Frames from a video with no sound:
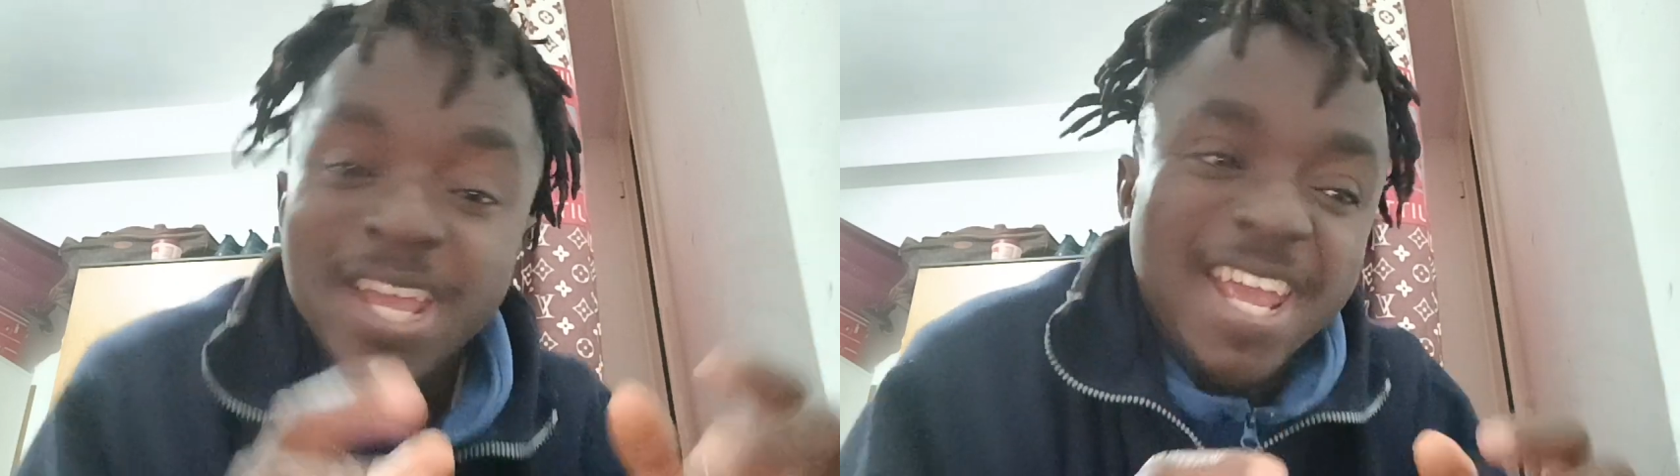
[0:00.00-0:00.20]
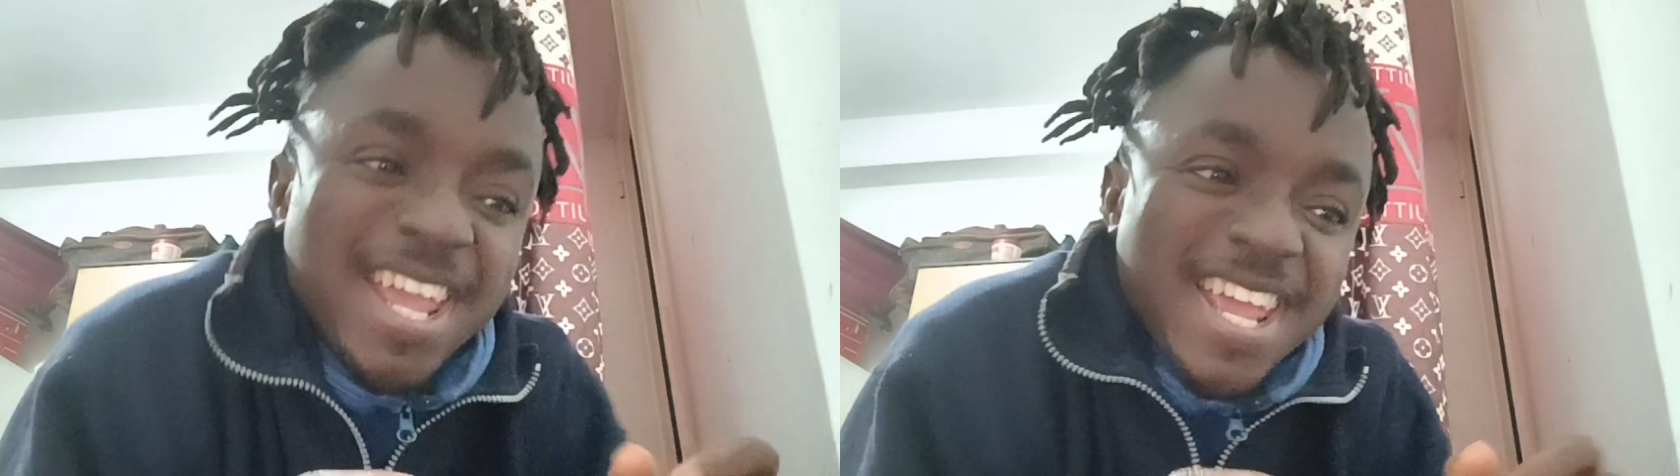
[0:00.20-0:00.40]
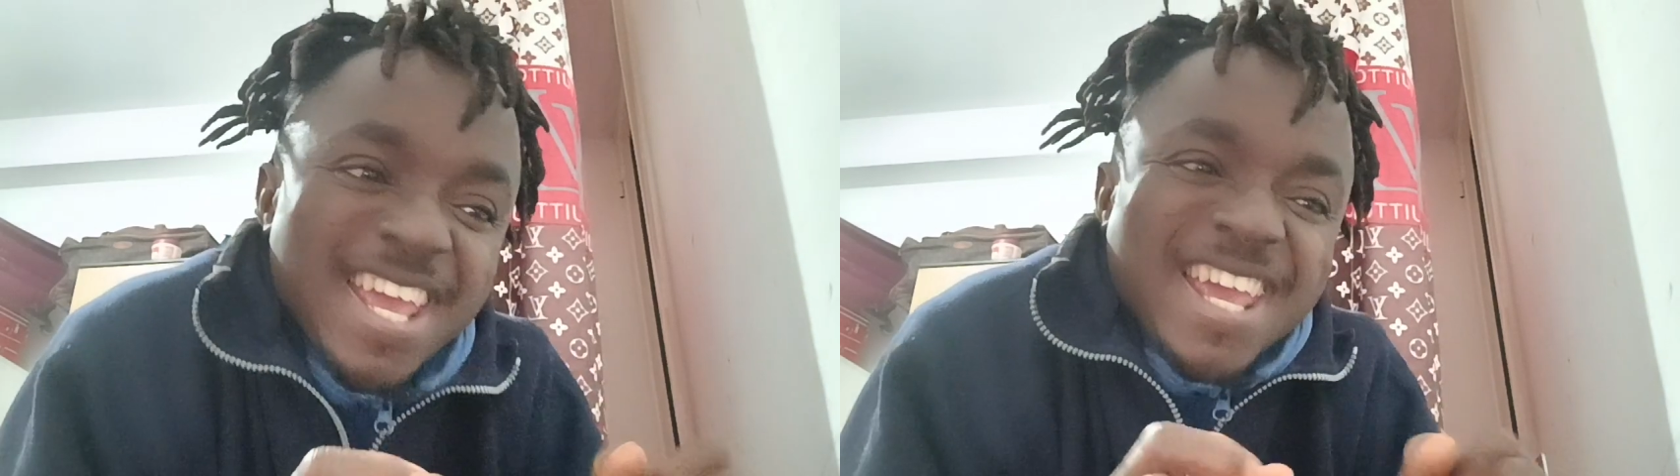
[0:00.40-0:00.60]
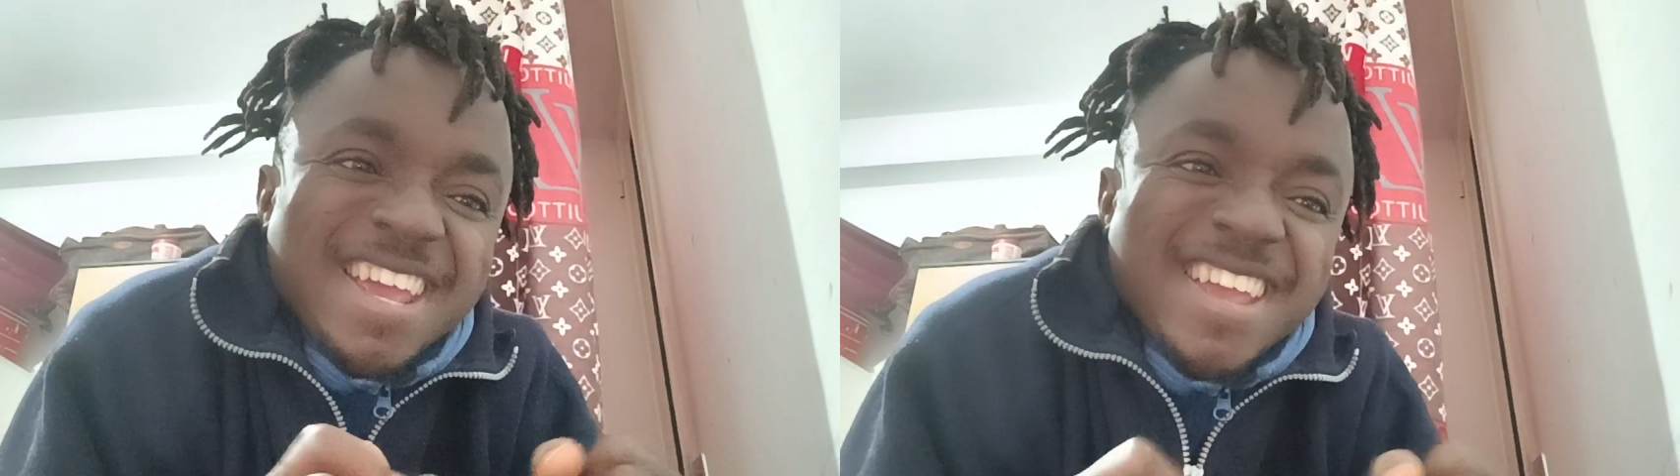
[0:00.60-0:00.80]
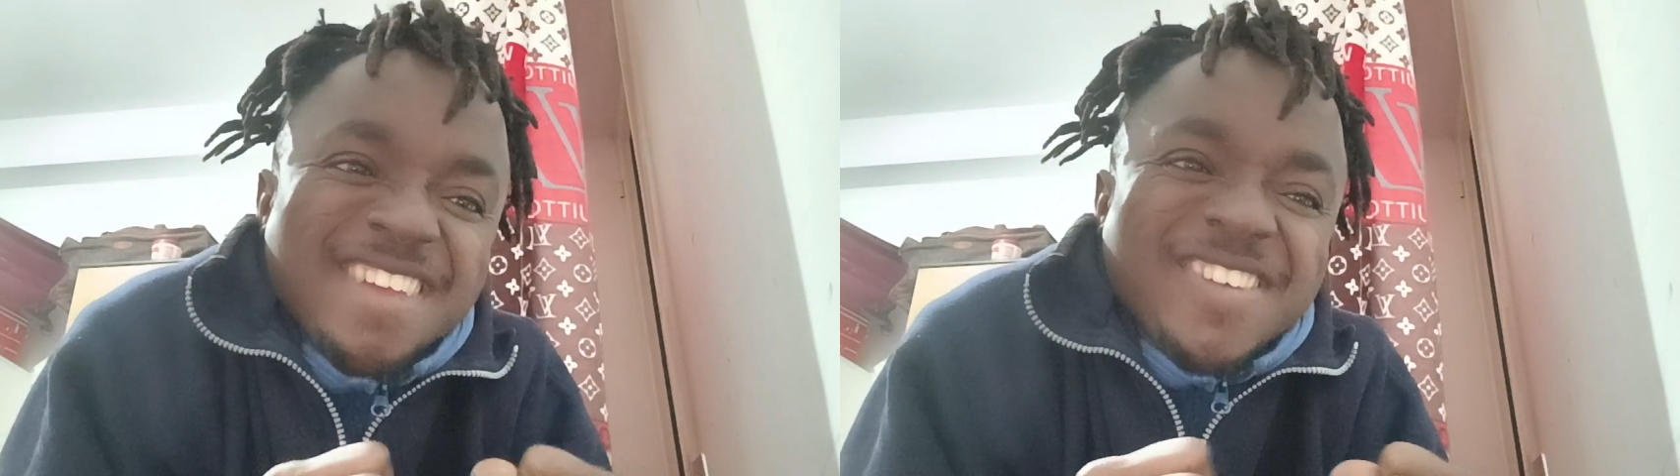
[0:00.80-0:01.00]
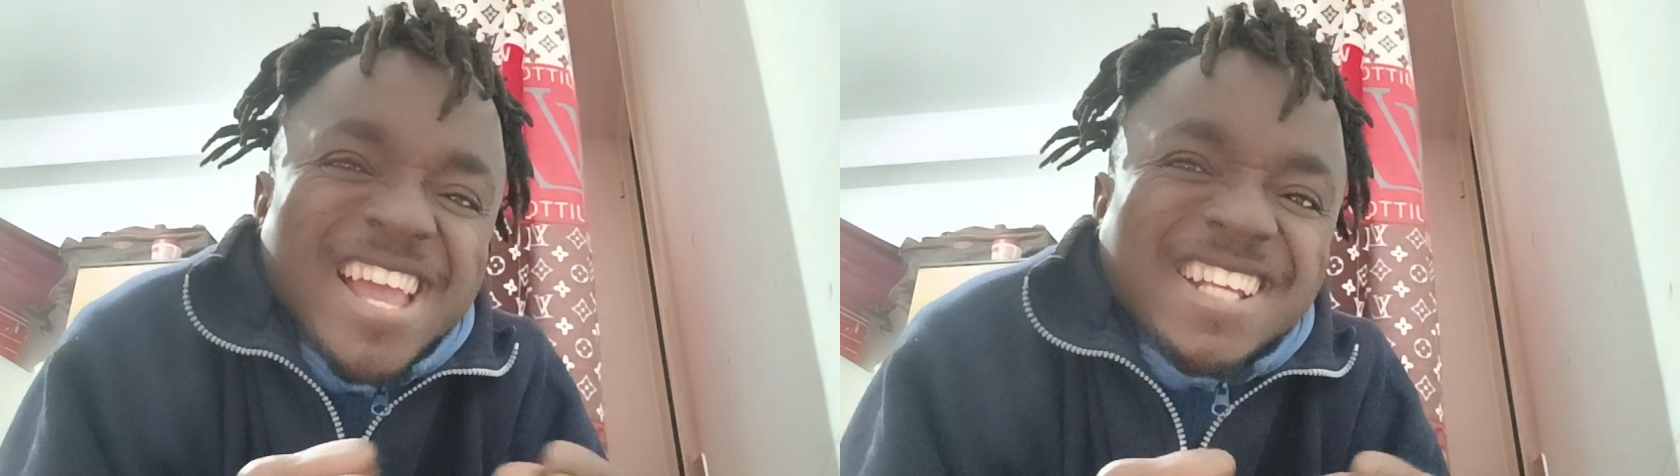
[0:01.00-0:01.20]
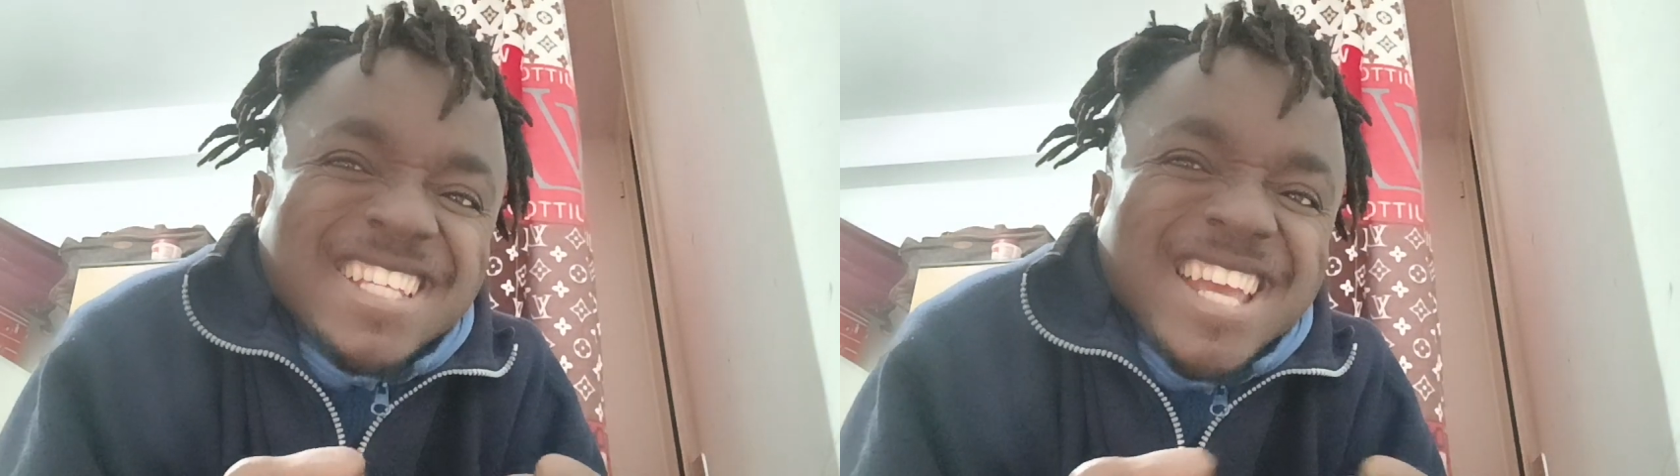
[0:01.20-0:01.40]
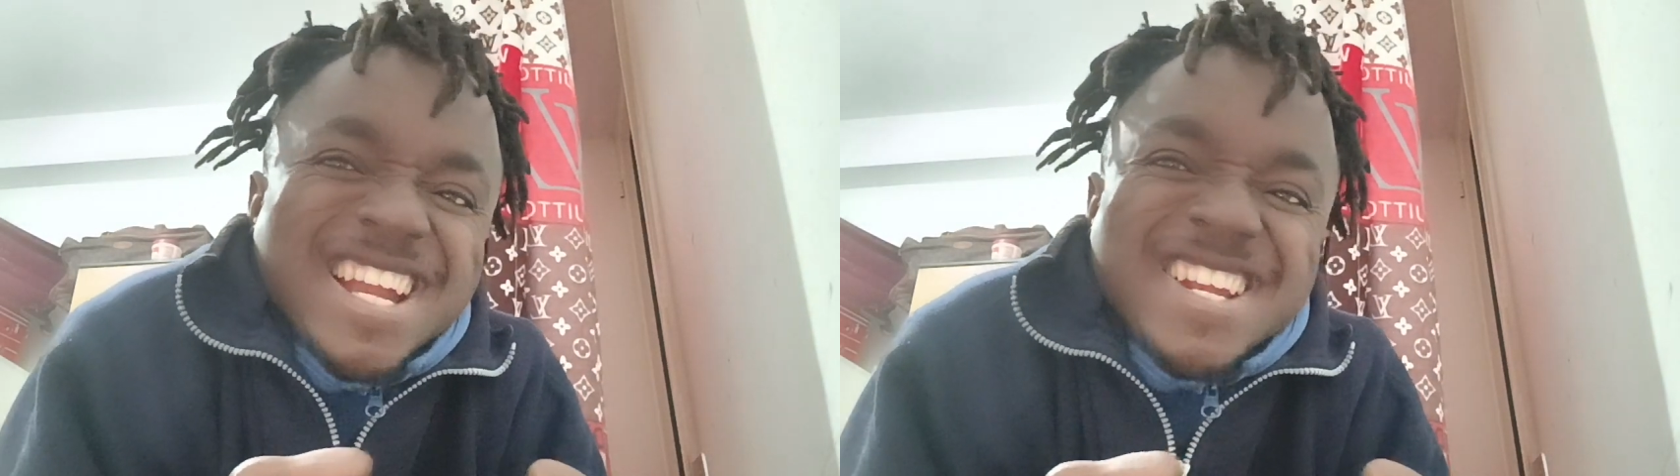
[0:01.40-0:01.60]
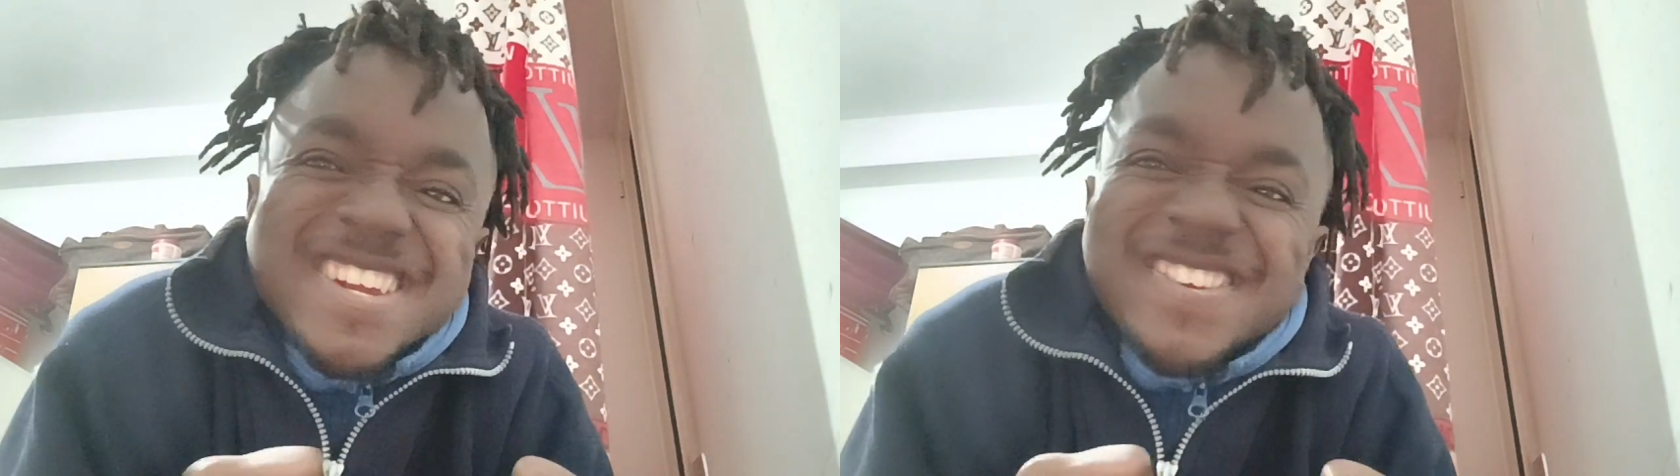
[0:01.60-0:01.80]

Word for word: Eh, eh, we are scared